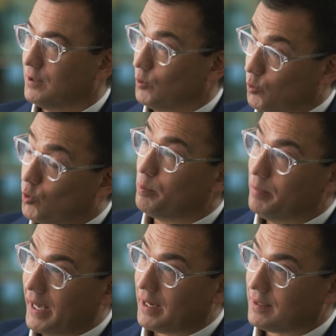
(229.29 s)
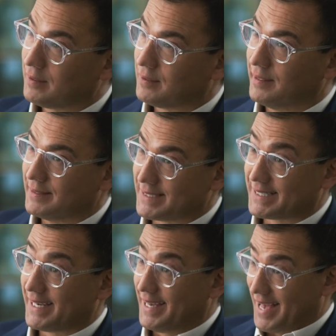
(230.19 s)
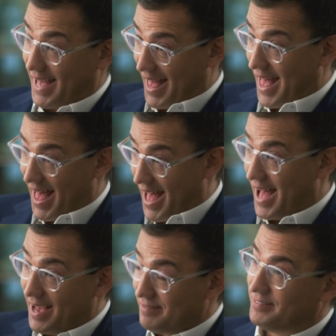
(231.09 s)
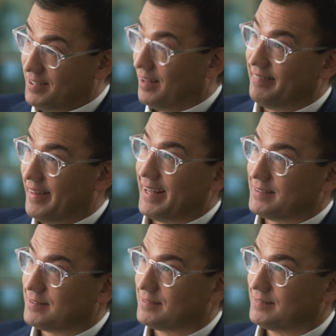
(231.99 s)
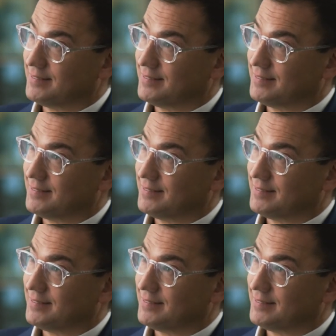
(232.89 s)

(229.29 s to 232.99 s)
look back, and say, I've done that.